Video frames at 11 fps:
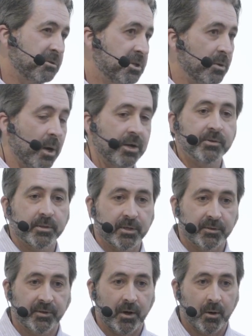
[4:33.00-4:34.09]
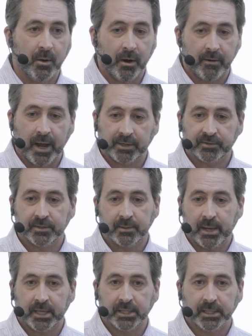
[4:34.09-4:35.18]
200 or so are actually
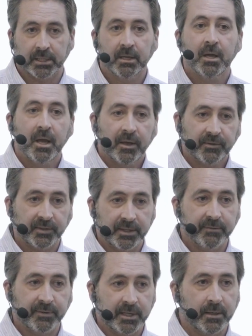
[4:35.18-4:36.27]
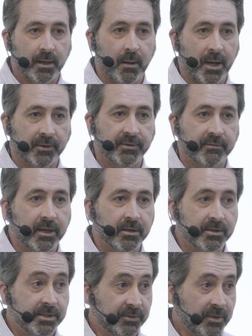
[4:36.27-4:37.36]
making significant amounts of energy.